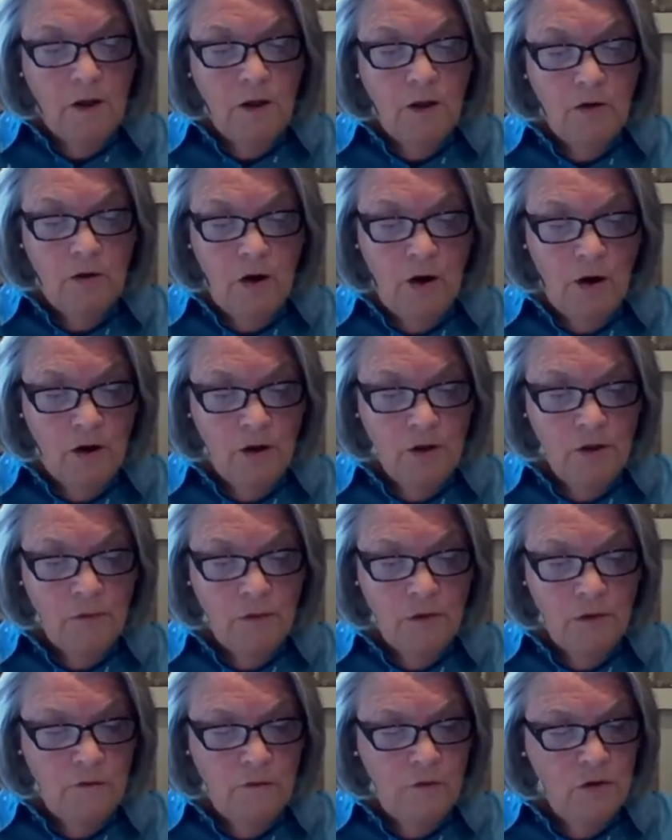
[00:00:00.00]
Your art
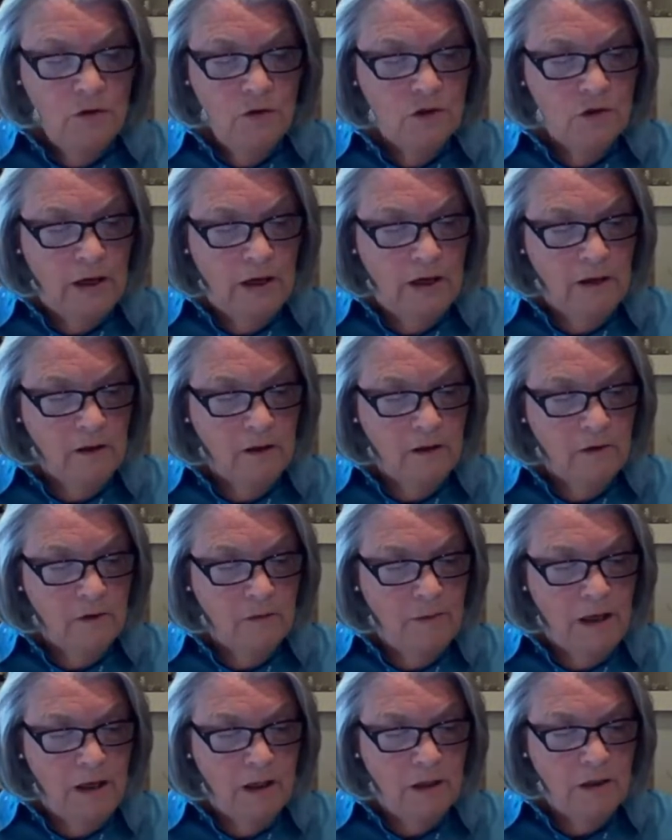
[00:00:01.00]
will give you strength to
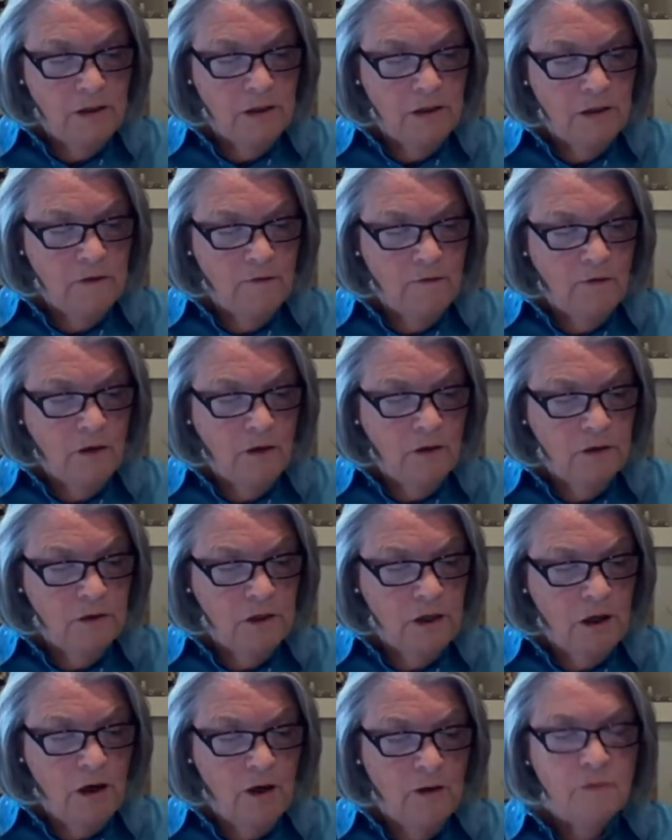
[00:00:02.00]
manage the
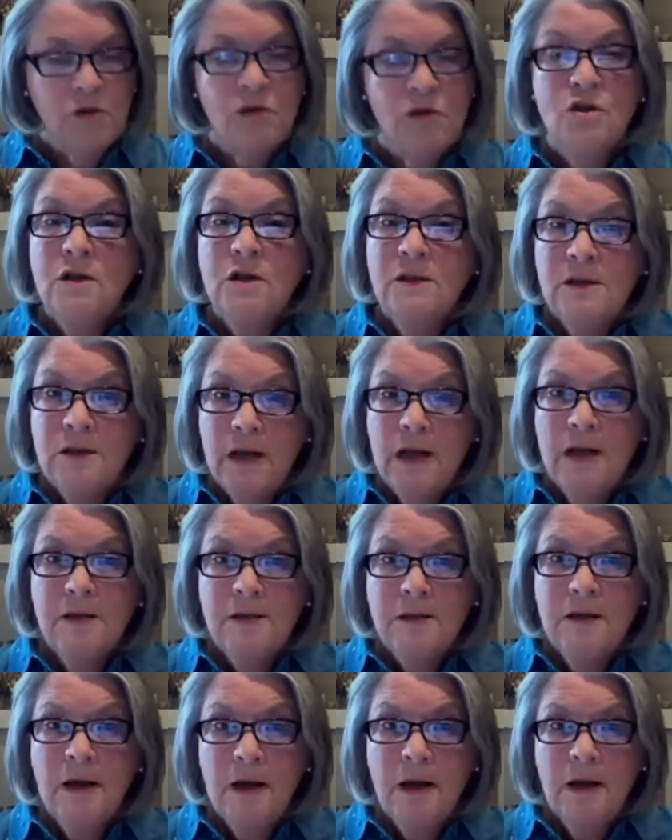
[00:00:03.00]
difficult times, just
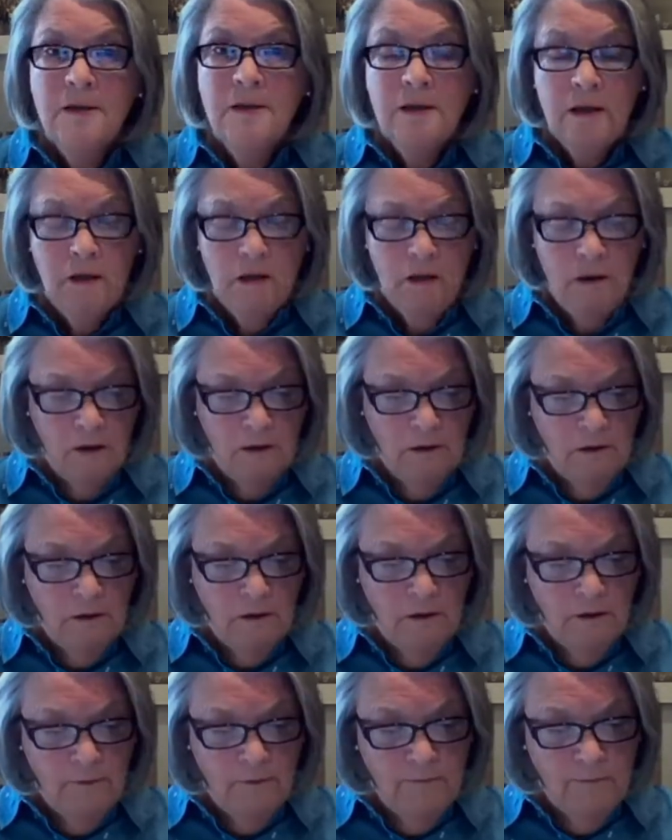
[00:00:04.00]
as it has here.
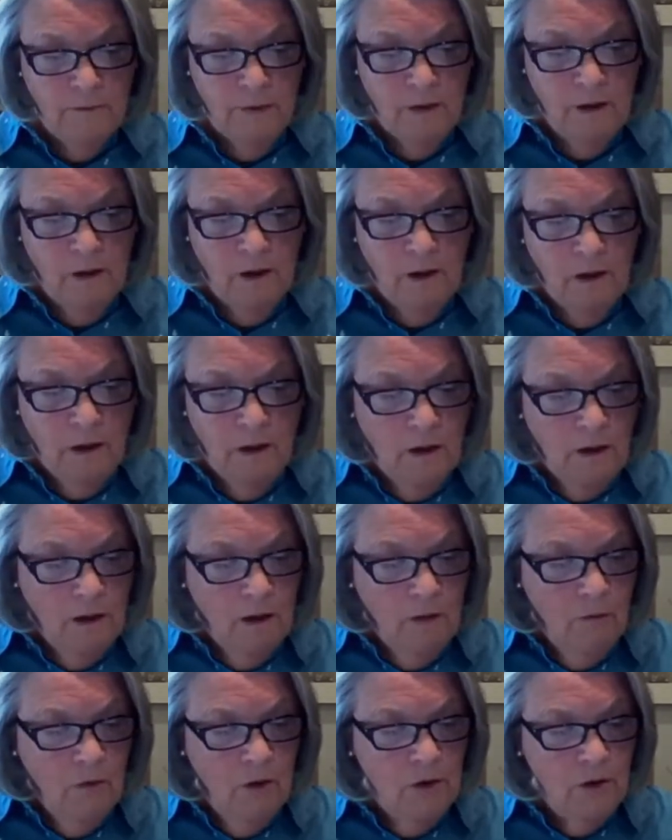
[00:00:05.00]

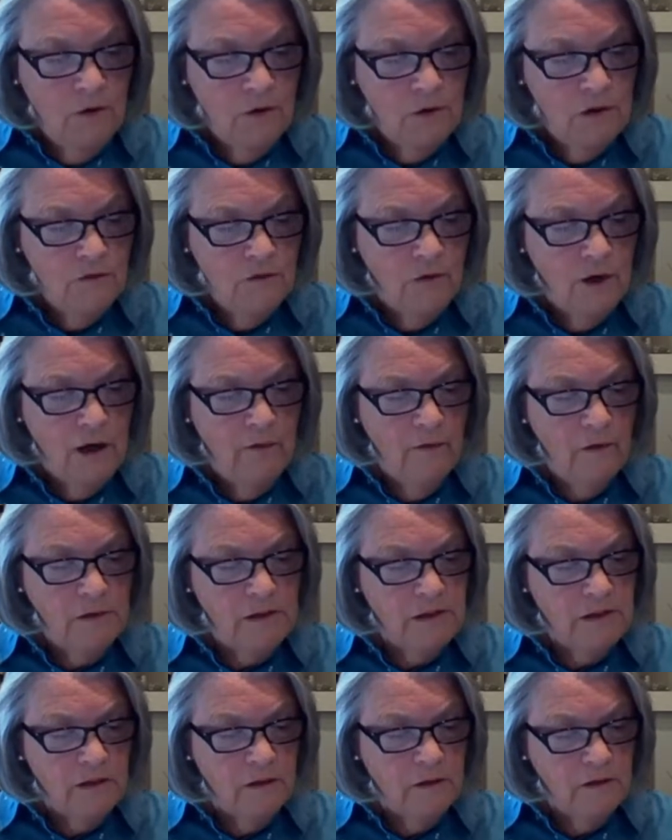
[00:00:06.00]
When your survival
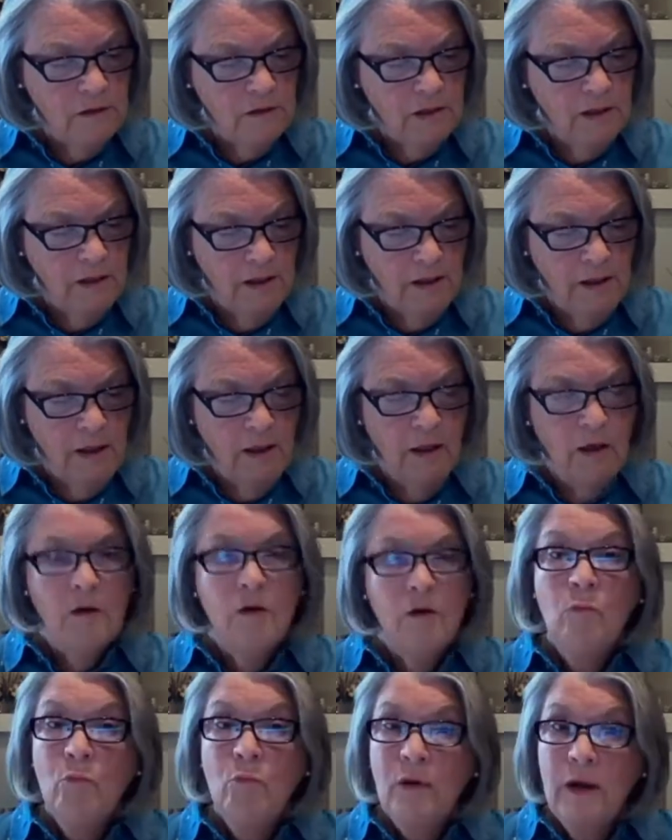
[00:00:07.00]
skills kick
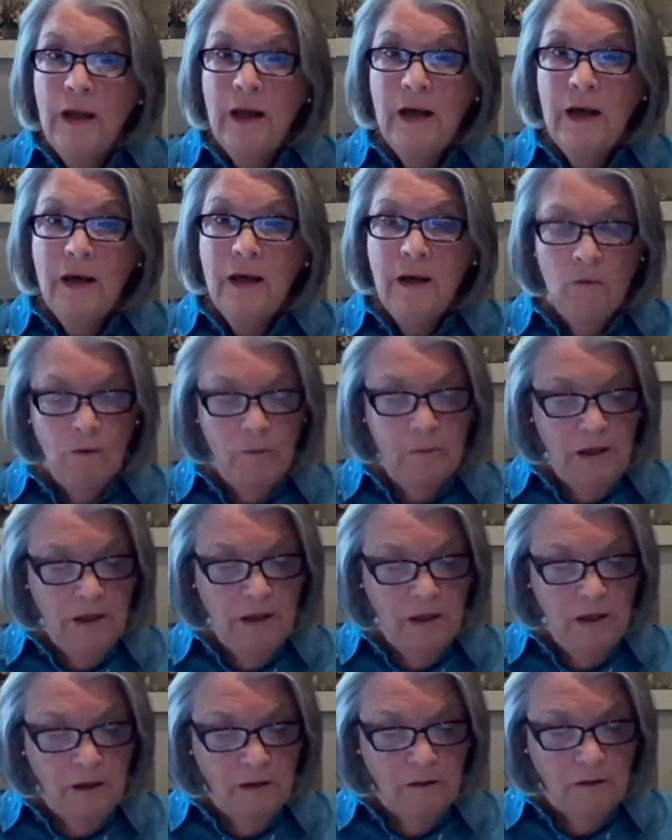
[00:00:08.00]
in, planning will
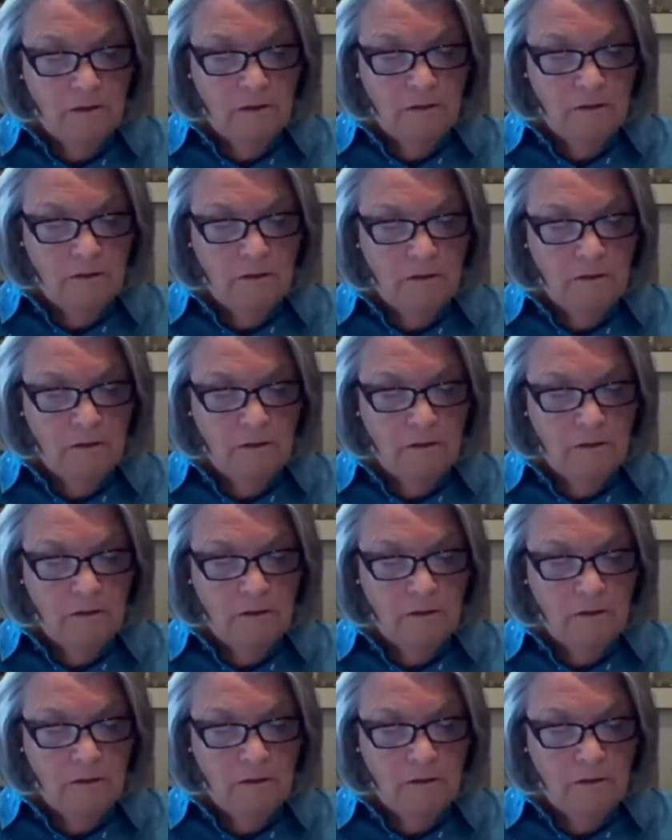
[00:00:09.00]
begin.